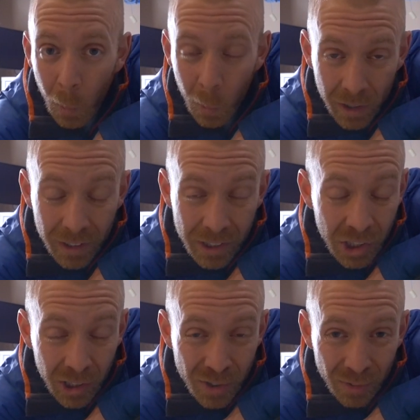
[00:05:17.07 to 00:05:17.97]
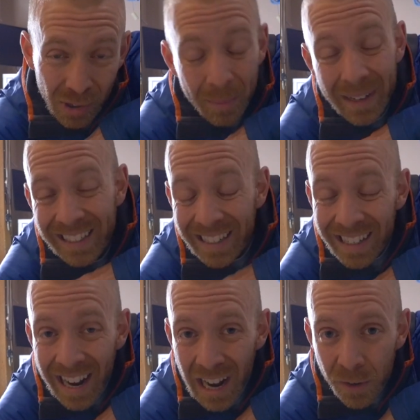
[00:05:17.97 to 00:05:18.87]
we're gonna charge for them. I
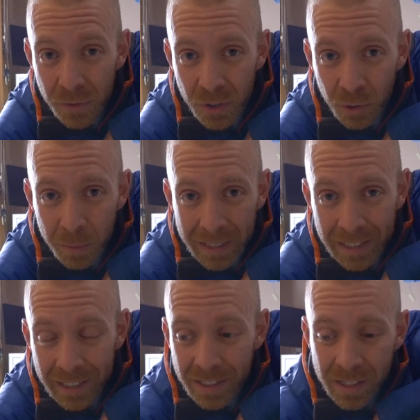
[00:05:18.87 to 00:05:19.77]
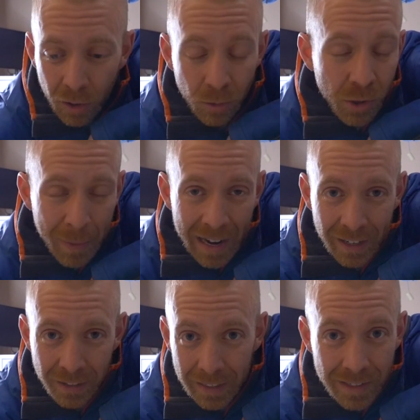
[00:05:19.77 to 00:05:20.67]
kinda have to because Coach
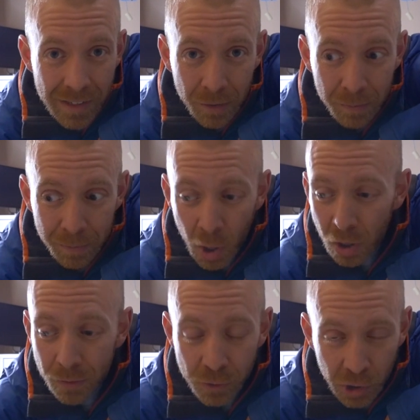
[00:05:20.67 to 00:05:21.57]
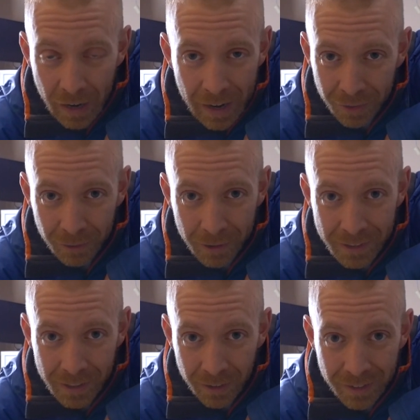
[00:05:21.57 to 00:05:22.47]
Pat isn't part of
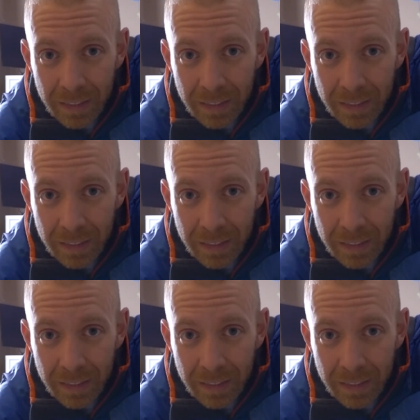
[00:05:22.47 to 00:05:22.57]
Triathlon Taren.